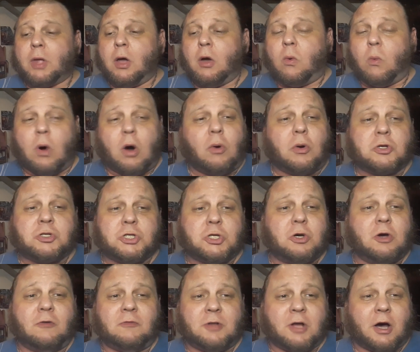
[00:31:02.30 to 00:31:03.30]
what would
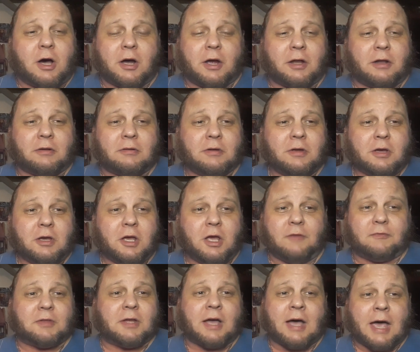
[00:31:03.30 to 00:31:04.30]
you have done
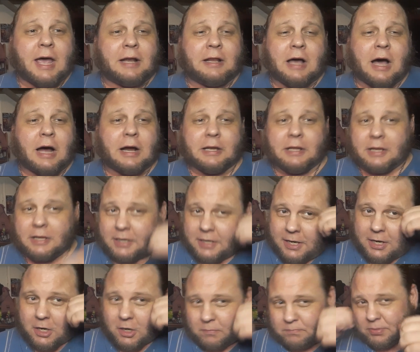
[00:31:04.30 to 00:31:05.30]
if the guy had gotten in
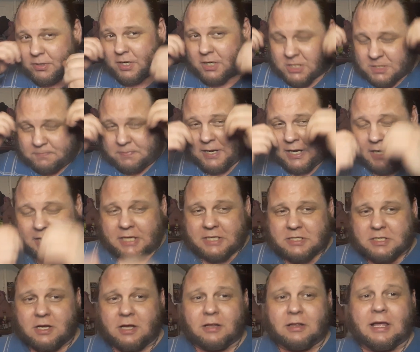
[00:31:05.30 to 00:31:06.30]
earbuds, beanie,
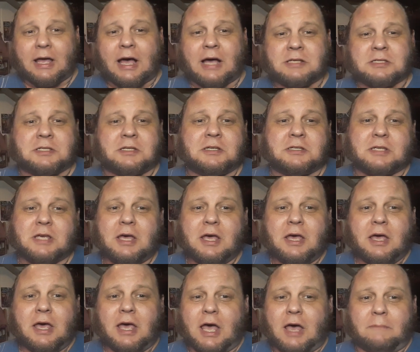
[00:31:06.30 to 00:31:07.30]
sunglasses?
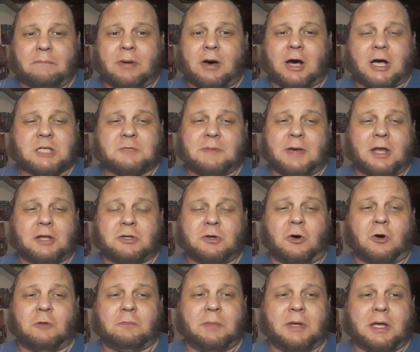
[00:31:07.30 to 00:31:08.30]
And boss man
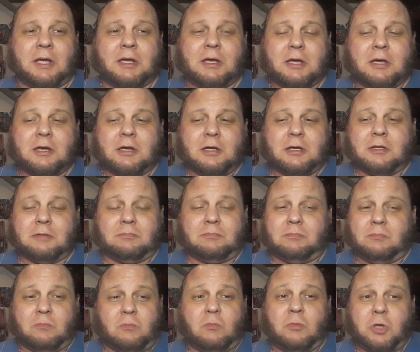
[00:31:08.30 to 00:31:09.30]
told me,
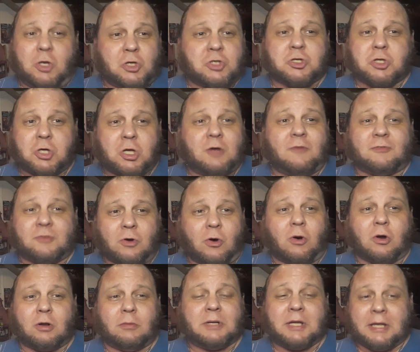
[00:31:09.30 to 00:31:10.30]
you should have
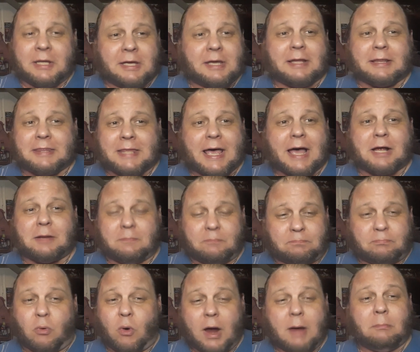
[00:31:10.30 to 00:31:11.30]
told him to get that,
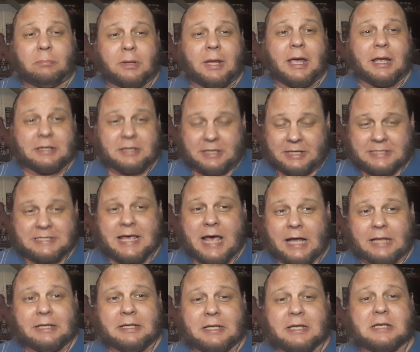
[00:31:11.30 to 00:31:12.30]
point blank,
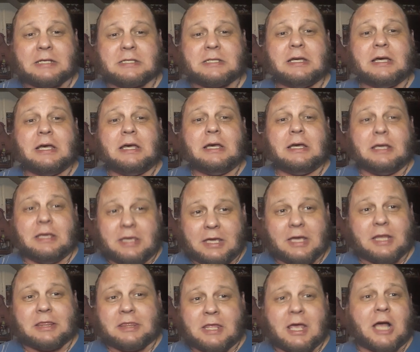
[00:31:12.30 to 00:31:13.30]
exactly this,
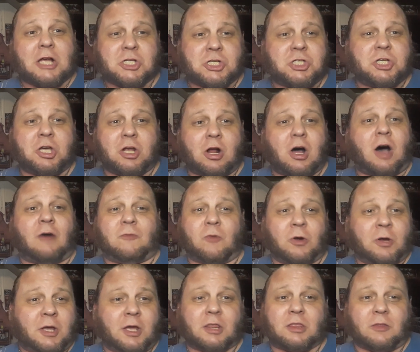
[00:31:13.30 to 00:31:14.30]
get that shit off
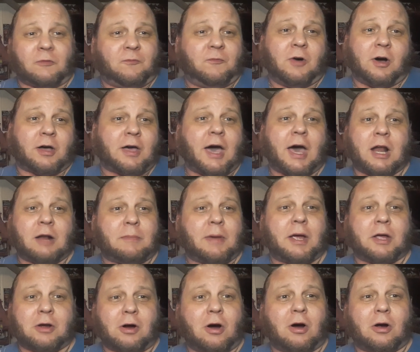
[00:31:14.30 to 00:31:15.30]
or get the fuck out of my
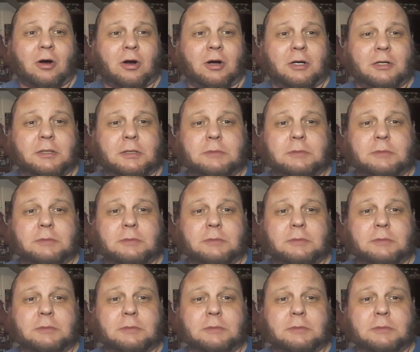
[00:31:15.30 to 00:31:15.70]
car.